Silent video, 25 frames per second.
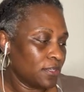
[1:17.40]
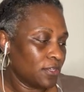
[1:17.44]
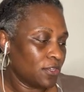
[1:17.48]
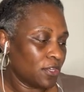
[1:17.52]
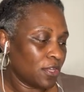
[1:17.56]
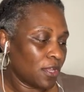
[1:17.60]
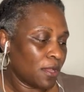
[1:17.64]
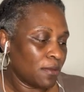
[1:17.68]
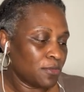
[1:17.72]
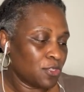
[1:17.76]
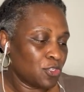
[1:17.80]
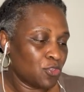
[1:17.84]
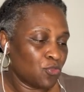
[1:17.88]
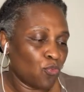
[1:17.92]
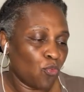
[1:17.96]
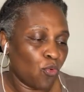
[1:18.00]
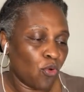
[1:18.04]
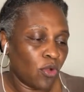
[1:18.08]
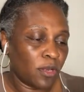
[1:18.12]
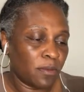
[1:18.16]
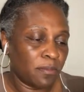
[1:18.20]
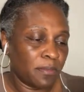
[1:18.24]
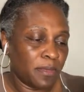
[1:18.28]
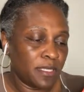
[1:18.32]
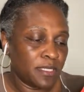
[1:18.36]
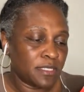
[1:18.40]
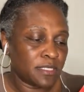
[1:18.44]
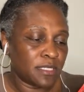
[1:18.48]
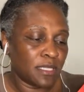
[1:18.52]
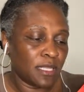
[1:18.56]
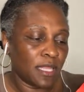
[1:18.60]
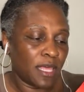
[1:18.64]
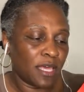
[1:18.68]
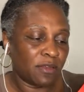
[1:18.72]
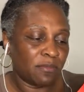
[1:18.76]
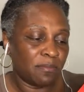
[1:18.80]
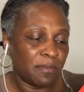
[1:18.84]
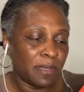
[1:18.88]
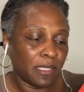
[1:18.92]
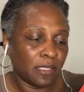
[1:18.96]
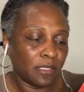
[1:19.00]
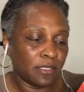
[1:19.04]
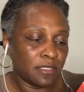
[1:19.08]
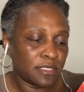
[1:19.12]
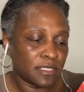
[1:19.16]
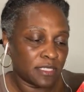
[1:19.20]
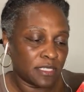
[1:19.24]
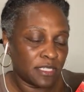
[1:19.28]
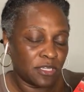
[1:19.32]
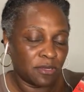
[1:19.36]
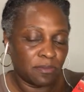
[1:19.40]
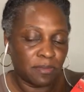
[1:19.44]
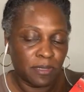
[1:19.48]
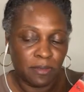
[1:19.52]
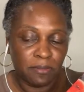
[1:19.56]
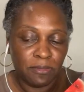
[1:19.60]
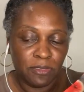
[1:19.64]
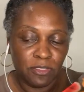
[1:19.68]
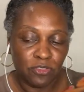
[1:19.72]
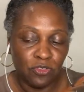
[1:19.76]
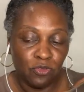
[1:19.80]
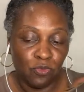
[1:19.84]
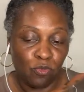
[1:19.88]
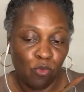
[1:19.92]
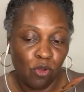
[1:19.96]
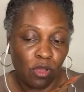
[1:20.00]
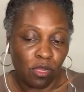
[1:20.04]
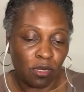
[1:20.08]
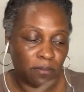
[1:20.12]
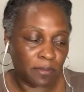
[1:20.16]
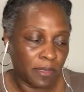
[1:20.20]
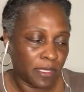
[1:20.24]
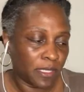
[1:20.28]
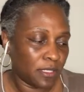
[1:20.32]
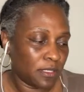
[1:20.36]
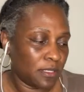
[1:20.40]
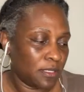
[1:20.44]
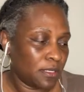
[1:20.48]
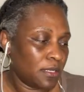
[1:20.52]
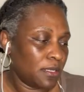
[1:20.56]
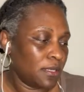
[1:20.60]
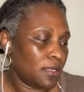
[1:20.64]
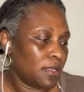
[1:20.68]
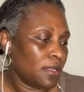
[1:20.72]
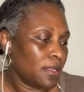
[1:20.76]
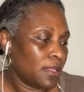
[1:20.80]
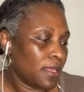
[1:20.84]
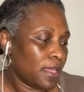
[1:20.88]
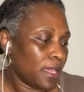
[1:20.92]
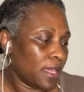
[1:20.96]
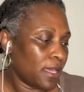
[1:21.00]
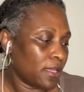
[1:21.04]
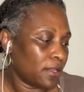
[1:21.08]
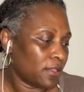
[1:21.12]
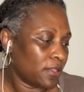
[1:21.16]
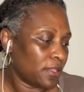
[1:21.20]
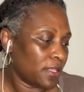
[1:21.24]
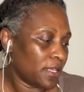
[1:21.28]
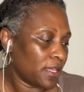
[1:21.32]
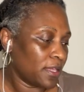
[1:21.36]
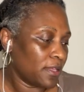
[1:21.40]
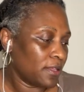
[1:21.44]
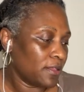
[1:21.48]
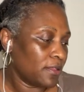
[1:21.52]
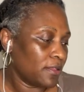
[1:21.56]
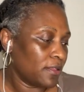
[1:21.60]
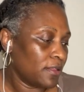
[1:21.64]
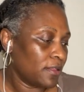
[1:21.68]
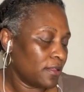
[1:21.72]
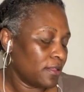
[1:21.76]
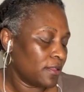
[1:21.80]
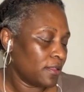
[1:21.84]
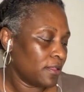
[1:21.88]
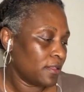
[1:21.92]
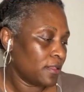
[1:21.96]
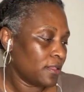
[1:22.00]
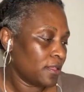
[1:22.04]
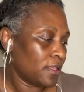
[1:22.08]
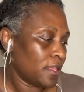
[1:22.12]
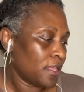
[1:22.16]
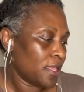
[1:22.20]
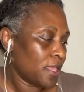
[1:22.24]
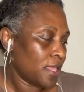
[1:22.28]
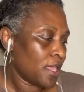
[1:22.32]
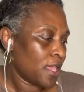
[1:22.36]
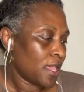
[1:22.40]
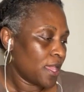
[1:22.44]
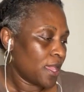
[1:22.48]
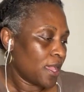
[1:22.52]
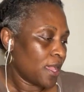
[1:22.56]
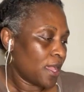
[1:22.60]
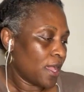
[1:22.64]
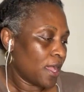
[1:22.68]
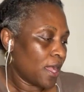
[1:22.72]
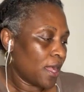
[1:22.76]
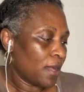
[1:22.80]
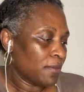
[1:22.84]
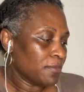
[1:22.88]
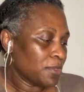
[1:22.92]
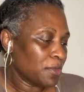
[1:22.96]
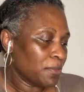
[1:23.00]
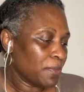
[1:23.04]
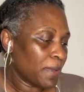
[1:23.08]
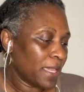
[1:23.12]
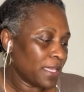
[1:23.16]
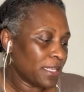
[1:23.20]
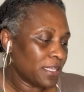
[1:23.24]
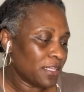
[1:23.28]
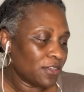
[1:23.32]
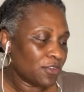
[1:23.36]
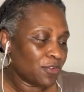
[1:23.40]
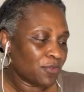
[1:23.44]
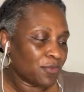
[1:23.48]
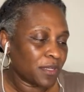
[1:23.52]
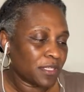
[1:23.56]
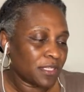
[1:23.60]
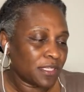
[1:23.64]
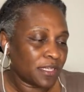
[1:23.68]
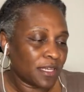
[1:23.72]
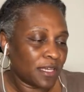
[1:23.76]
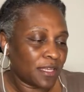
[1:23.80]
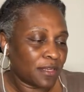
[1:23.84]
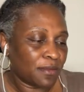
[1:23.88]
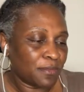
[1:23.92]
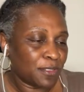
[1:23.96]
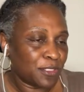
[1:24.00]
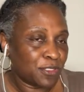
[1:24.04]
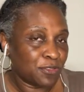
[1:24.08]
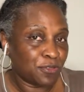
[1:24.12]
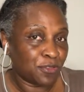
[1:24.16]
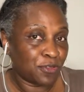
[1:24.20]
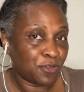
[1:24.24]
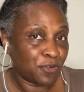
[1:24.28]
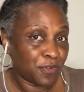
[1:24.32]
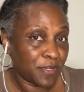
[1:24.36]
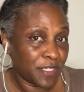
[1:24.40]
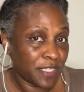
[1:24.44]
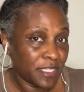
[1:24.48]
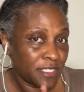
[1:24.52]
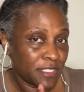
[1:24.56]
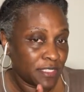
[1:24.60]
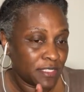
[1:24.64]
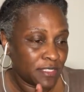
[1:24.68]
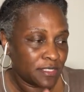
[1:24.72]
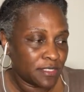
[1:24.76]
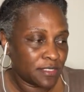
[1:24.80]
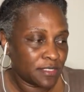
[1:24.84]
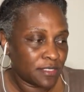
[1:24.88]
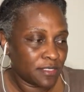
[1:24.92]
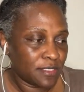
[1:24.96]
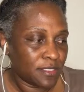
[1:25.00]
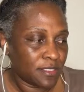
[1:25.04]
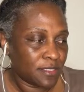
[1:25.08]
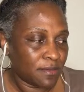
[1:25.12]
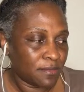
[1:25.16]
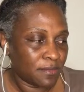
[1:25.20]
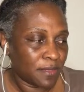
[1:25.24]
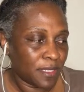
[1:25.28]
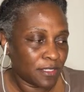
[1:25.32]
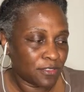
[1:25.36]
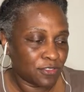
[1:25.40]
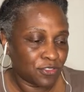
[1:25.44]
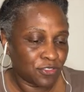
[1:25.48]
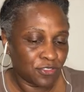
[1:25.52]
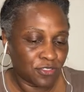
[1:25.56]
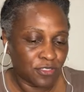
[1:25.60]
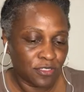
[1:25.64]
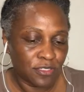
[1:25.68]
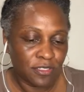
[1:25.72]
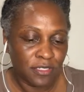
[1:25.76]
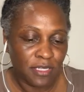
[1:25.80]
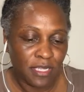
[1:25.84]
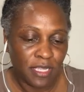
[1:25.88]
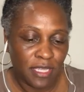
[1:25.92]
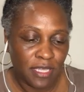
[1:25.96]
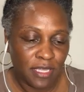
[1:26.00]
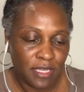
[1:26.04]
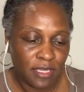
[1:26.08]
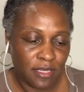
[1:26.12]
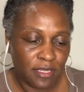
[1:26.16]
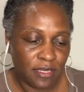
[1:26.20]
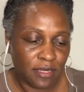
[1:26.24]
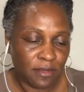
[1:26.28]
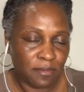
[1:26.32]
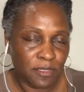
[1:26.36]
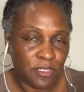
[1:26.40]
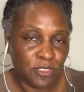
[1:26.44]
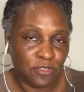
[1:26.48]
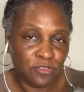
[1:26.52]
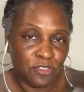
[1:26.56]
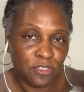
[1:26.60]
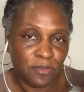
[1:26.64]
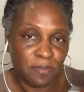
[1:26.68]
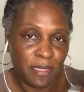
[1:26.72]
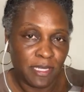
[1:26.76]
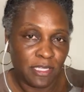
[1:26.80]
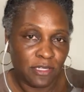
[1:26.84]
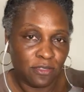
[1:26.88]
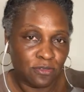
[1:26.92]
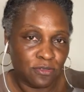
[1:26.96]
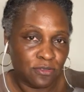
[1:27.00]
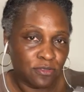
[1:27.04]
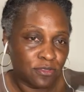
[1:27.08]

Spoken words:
I'm gonna do watermelon. There's a lot of melons in here, but I'm gonna do the watermelon out of that. I'm debating on whether or not I'm gonna do the greens. I'm not sure. And I'm gonna do tomatoes.